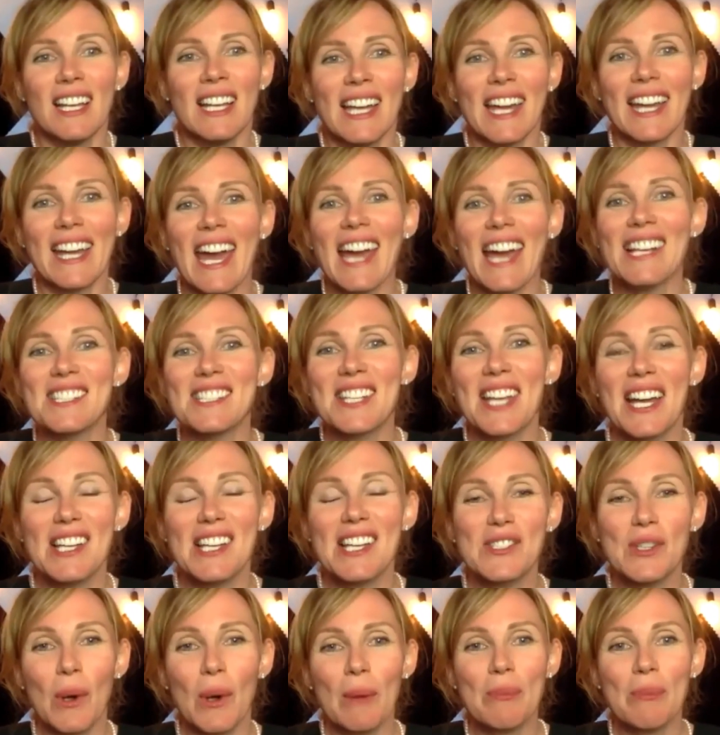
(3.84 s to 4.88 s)
Hey guys,
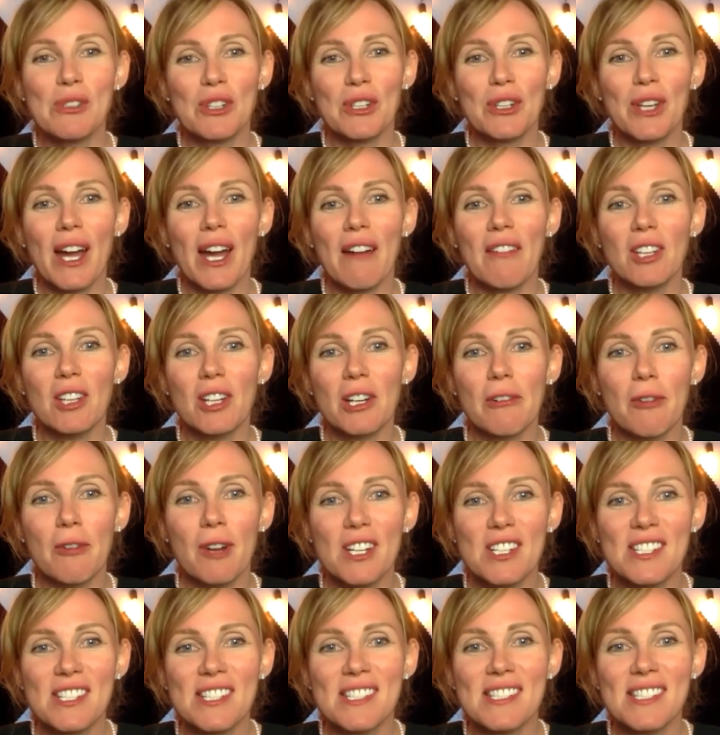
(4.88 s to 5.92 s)
so I'm sure you have a lot of
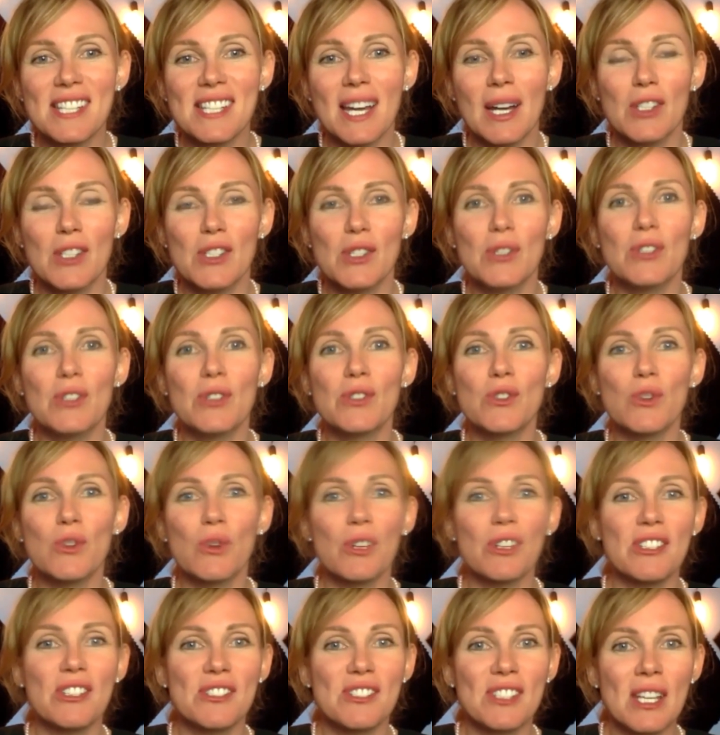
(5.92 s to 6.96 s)
questions. Should you
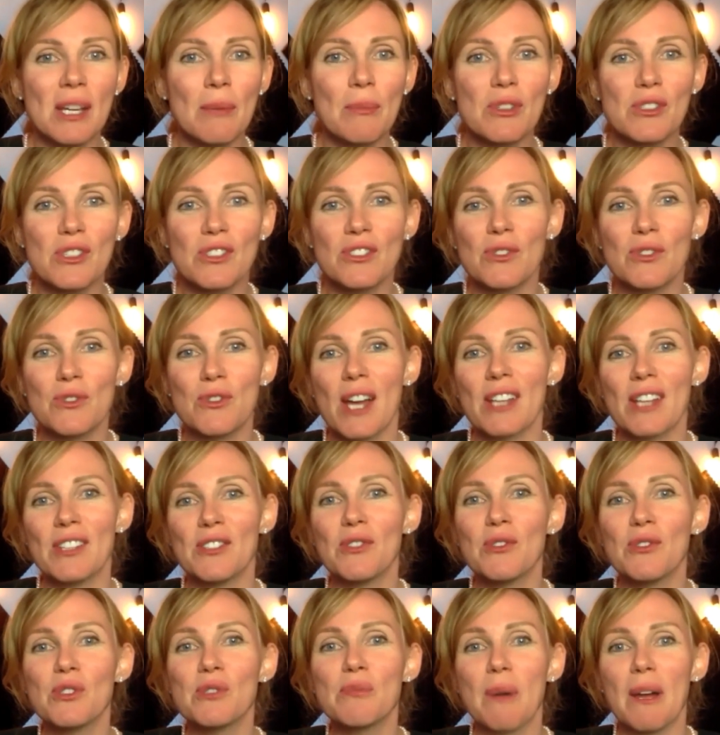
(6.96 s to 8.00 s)
join the team or should you try to
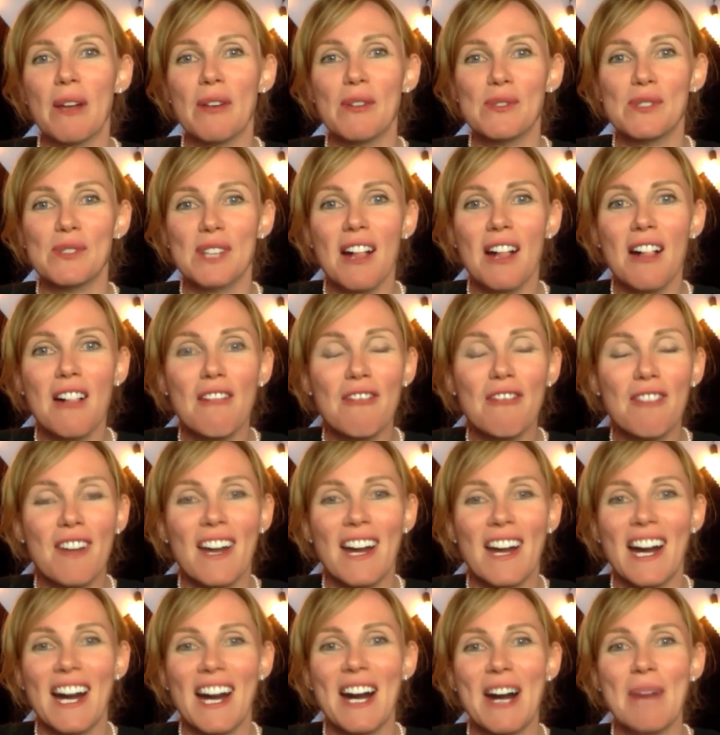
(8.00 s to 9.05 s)
do this by yourself?
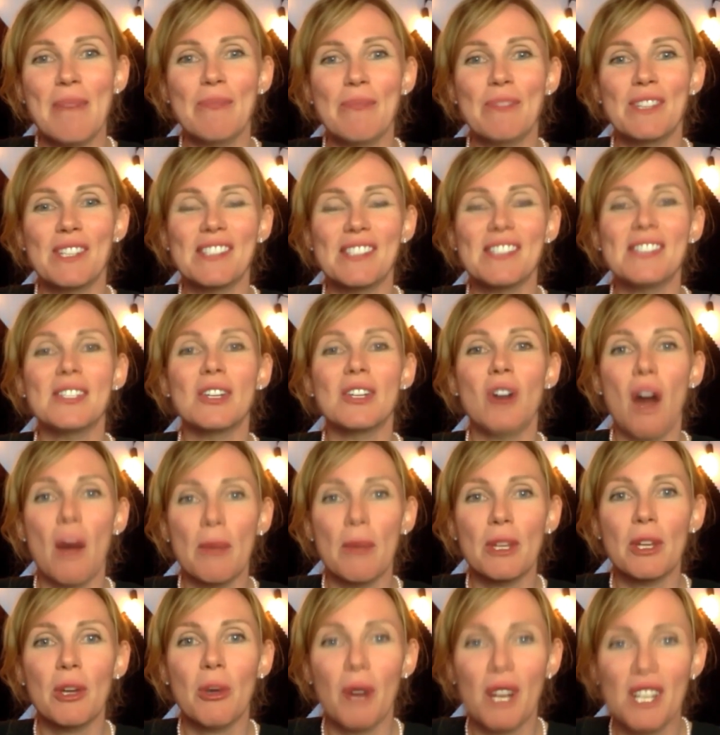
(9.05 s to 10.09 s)
This is a
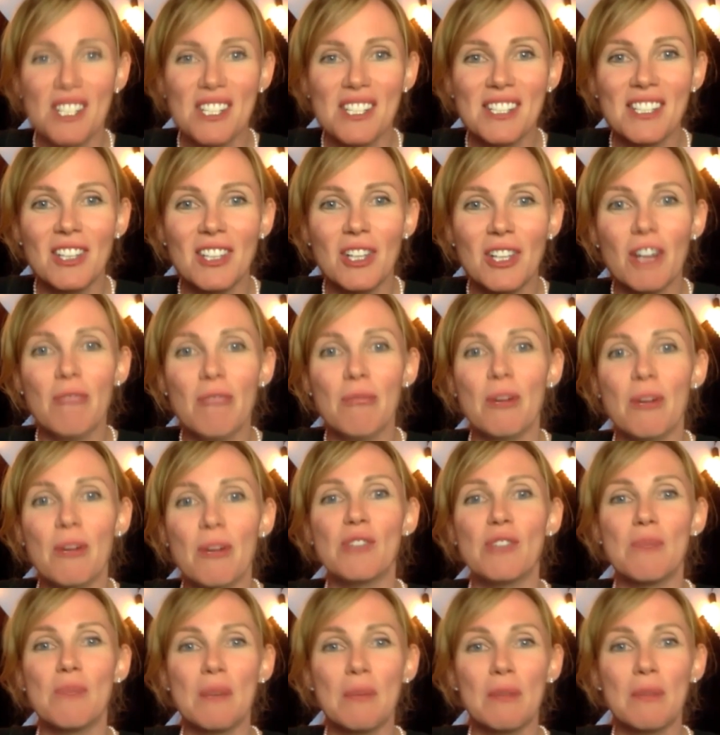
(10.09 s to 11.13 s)
common question. A lot of brand
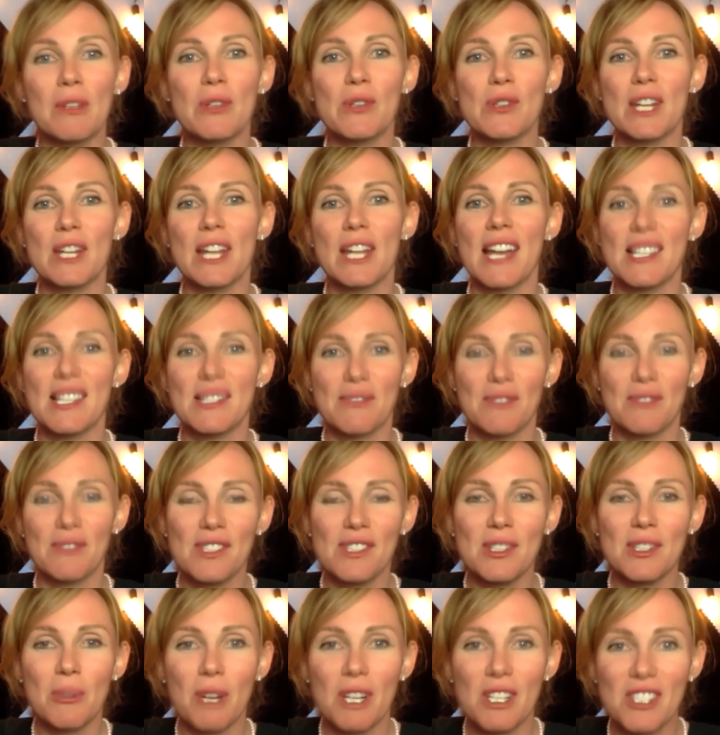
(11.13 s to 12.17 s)
new people usually ask for this
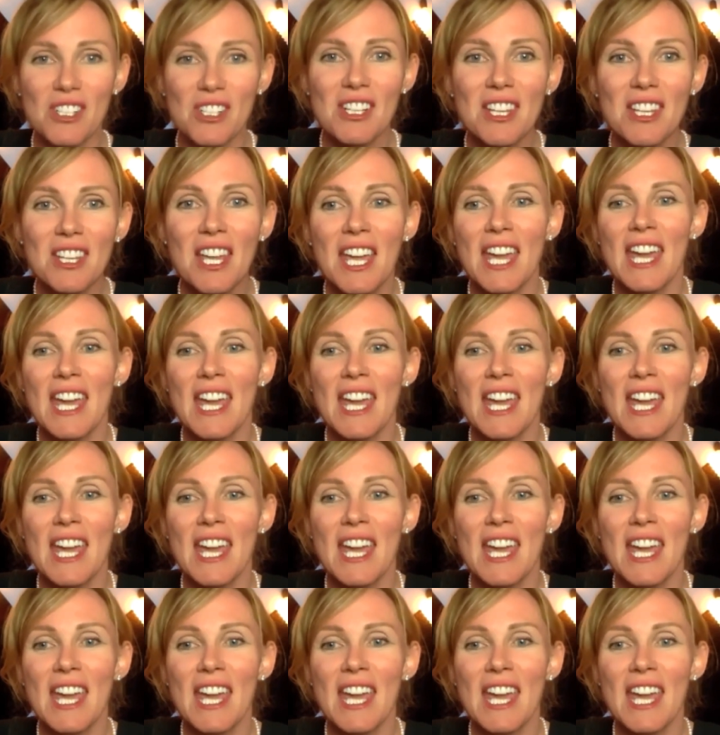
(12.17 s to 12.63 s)
question.